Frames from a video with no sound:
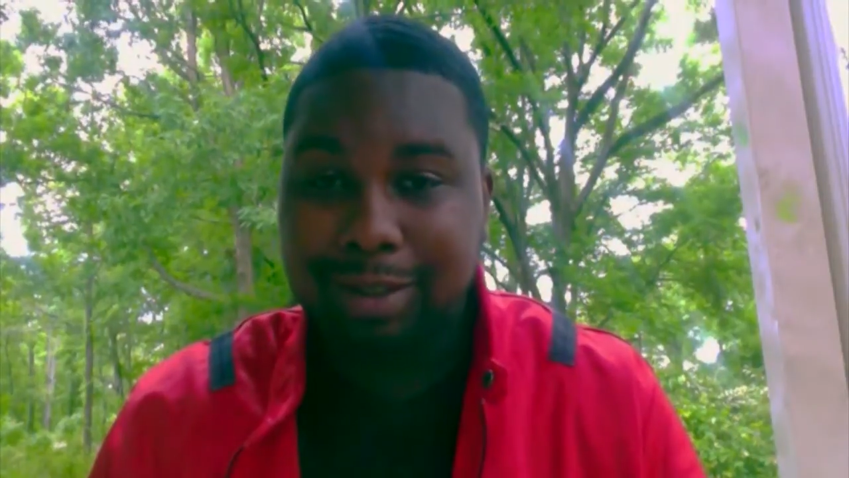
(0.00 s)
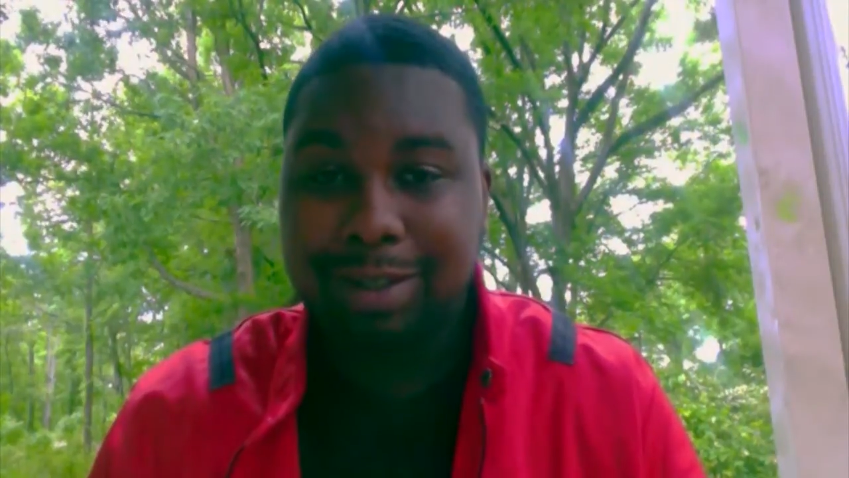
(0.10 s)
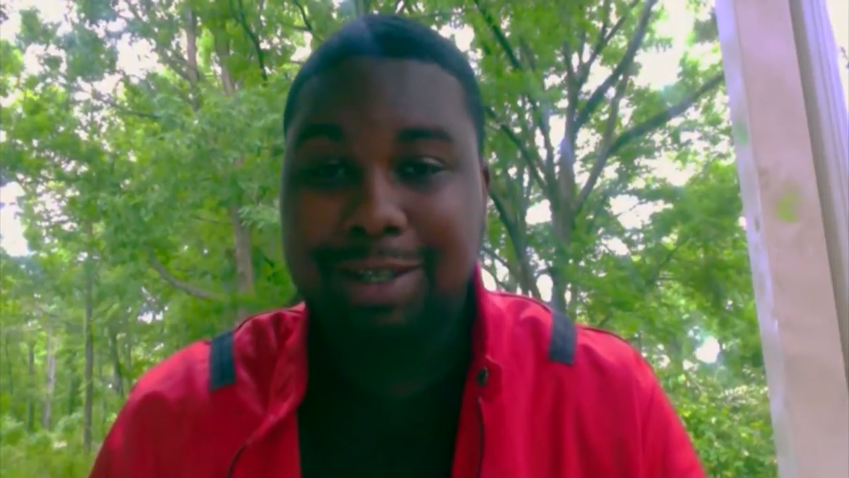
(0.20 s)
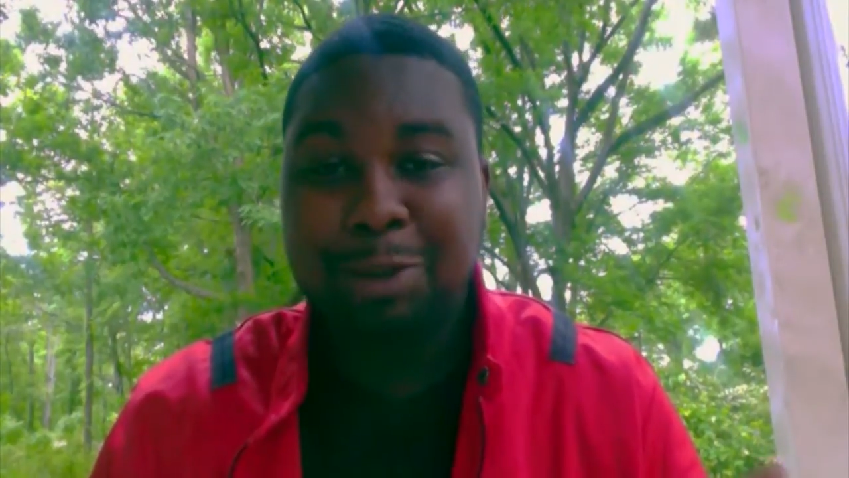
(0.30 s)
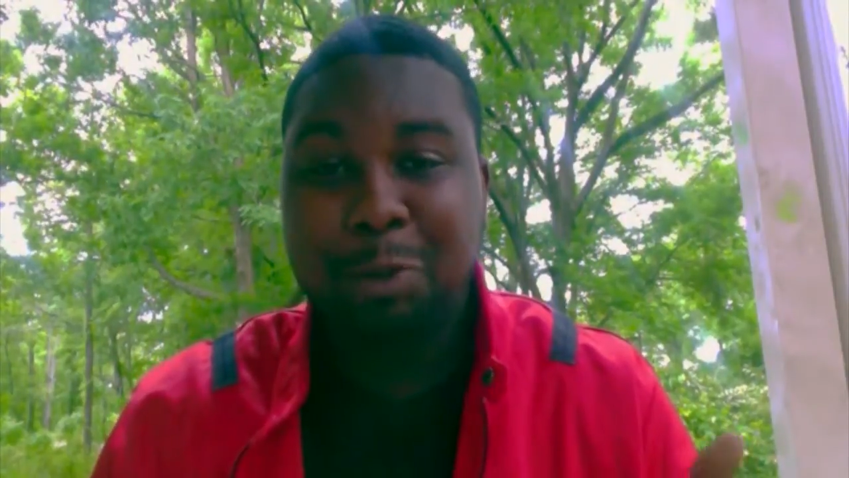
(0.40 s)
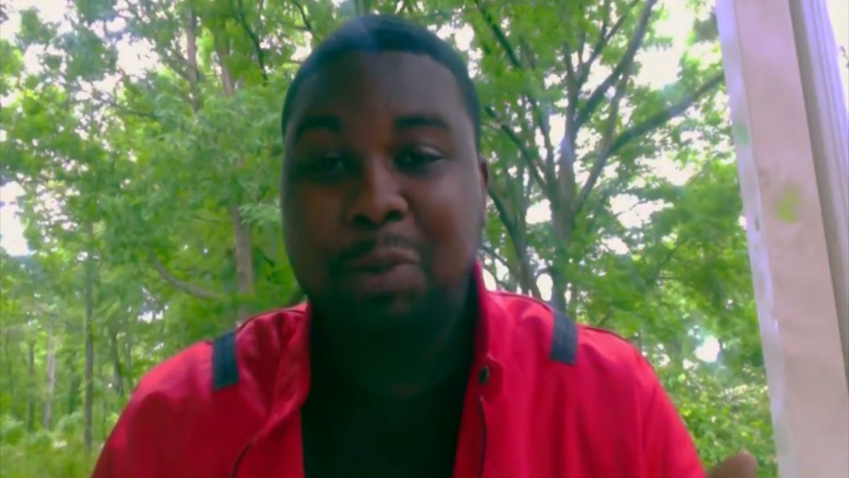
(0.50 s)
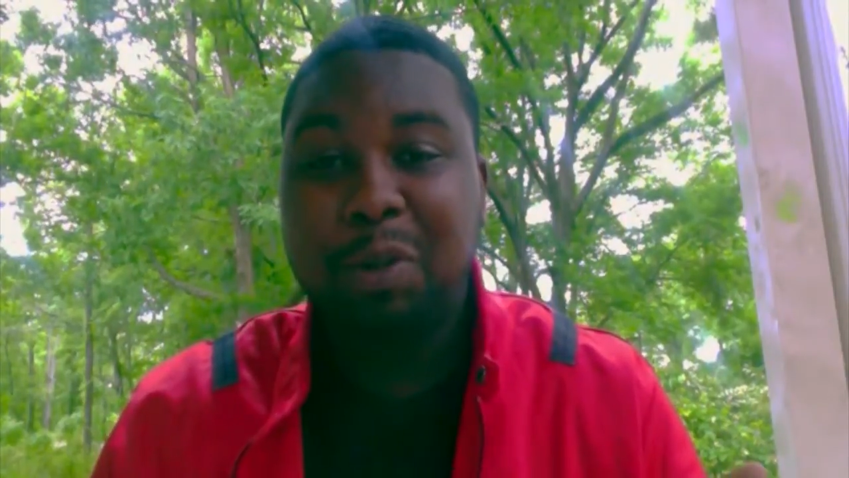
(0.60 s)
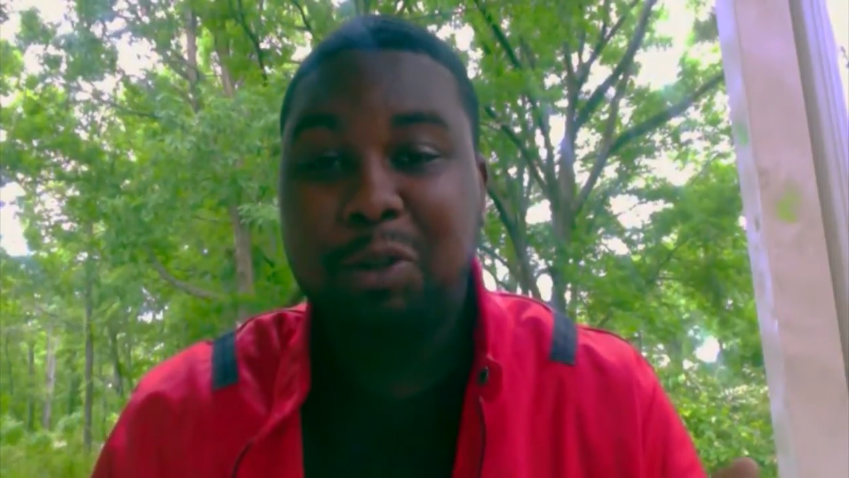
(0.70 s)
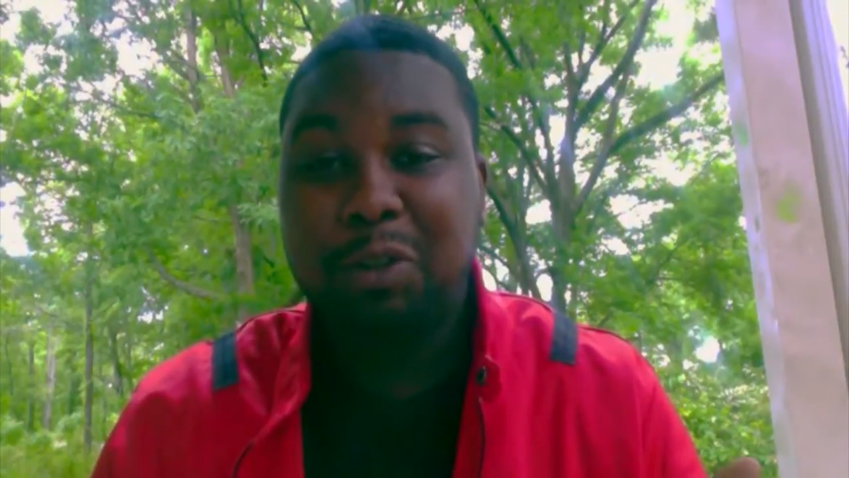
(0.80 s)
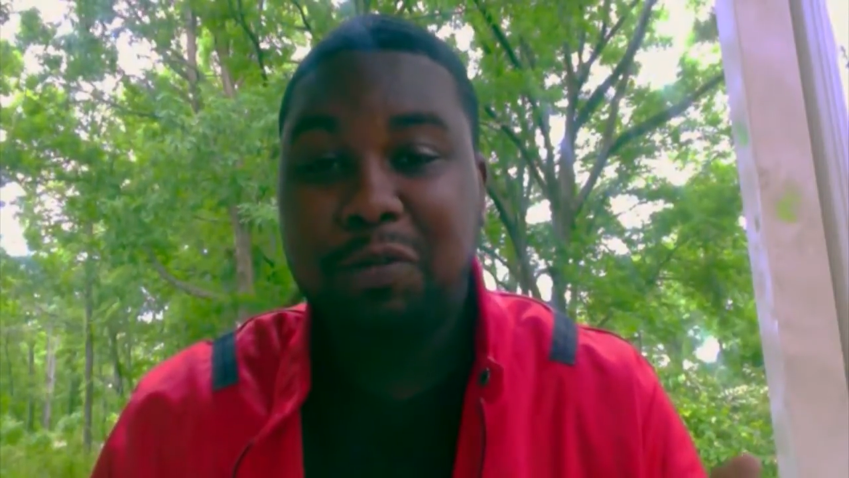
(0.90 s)
And guess what
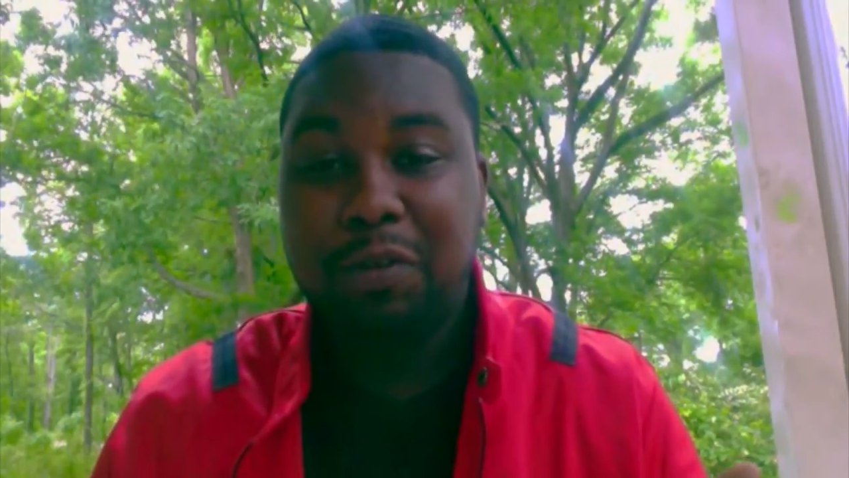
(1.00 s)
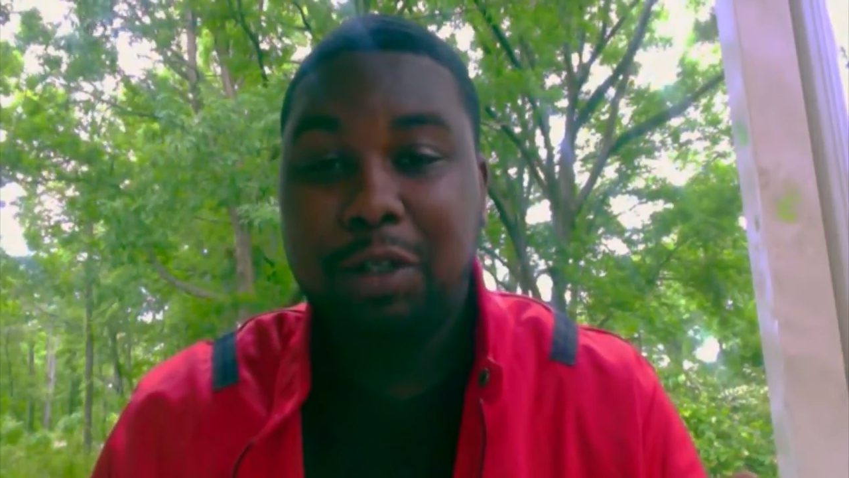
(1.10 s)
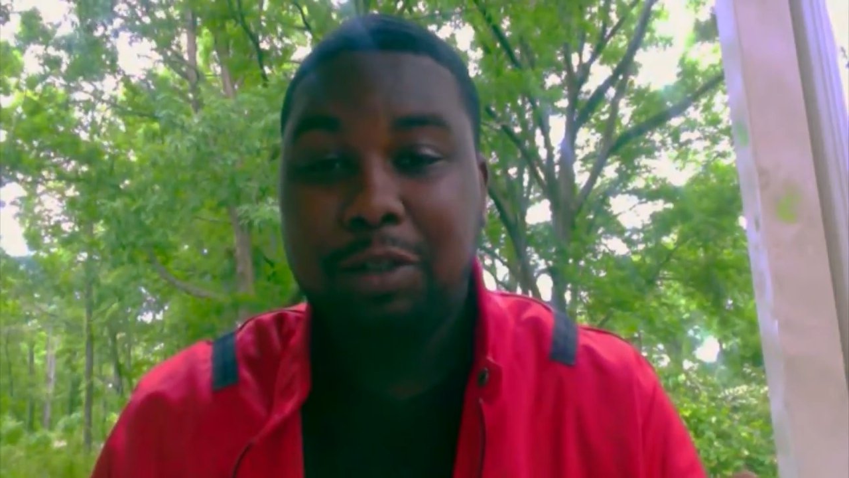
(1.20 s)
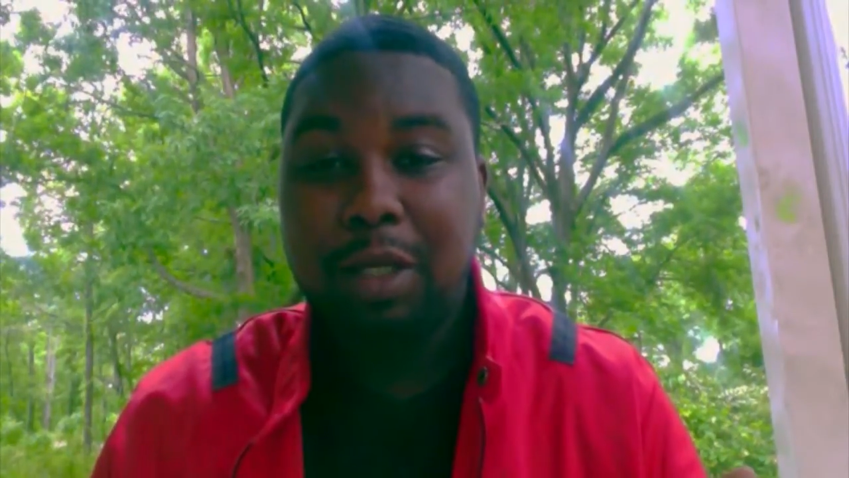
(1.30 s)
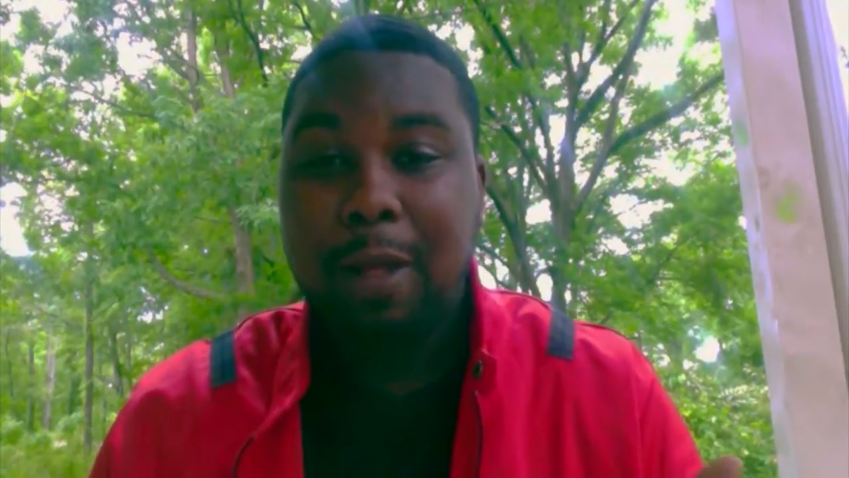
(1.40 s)
most of us,